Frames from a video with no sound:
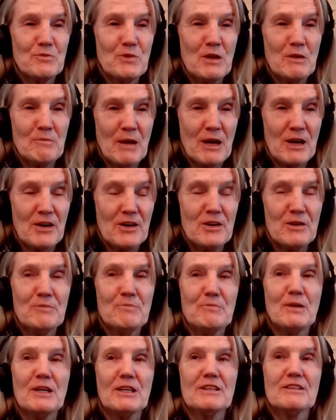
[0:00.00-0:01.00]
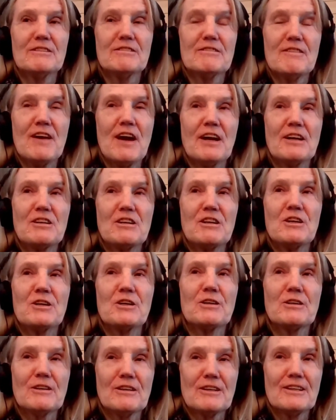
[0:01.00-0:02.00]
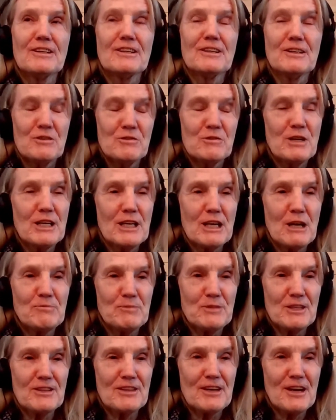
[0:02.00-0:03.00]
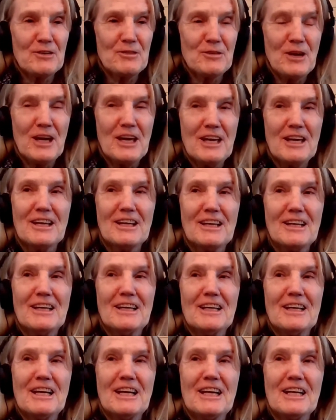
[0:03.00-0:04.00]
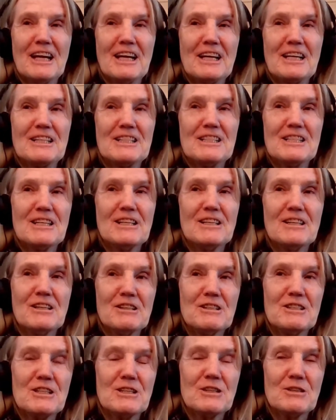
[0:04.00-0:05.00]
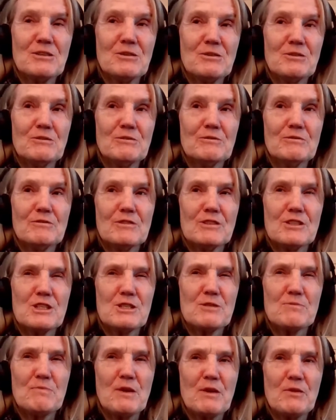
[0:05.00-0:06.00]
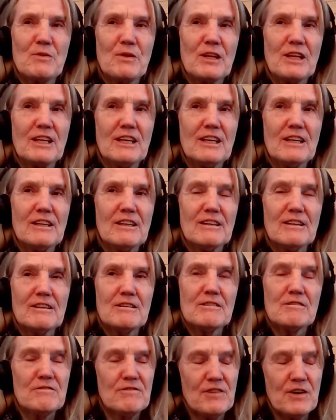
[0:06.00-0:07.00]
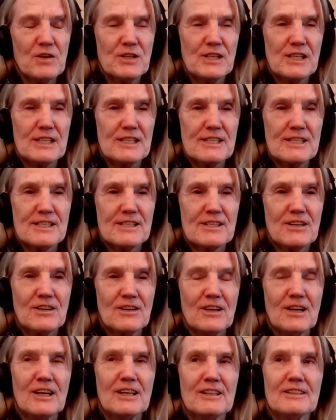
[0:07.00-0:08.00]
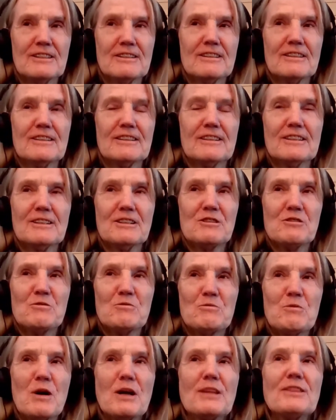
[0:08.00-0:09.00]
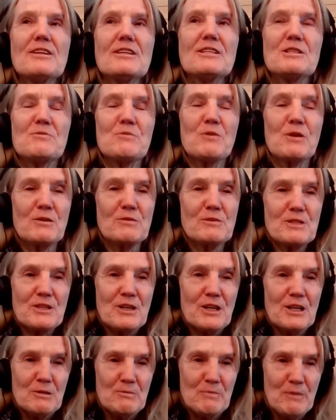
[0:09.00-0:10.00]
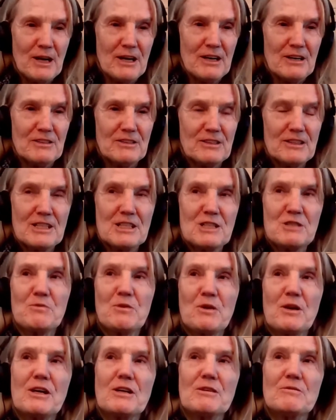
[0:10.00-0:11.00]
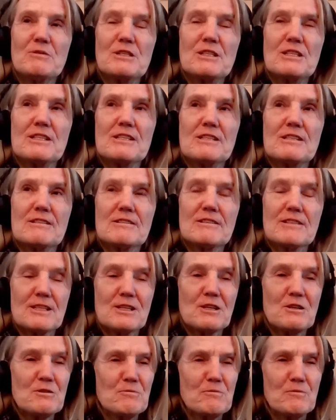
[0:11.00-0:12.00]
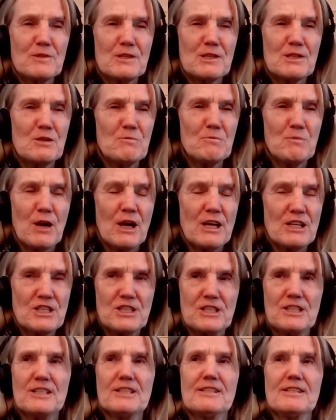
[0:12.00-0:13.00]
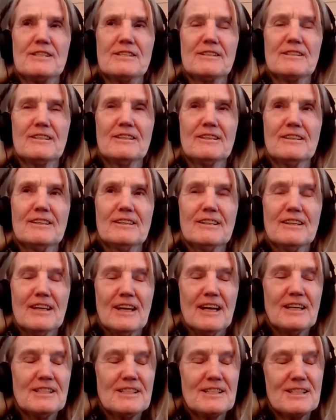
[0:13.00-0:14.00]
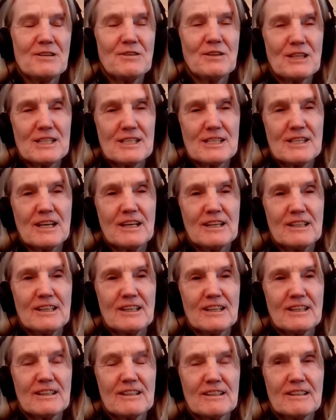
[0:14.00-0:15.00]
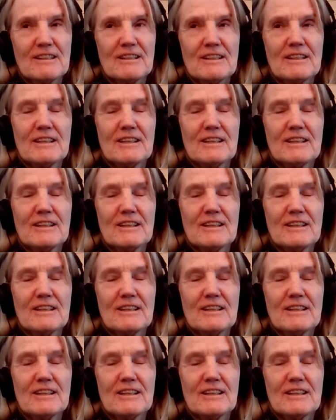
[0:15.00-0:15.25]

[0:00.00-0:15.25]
we married, but that year we kept it that way. And I continued to just be really focused on what this work was all about. This work was so precious and so exciting.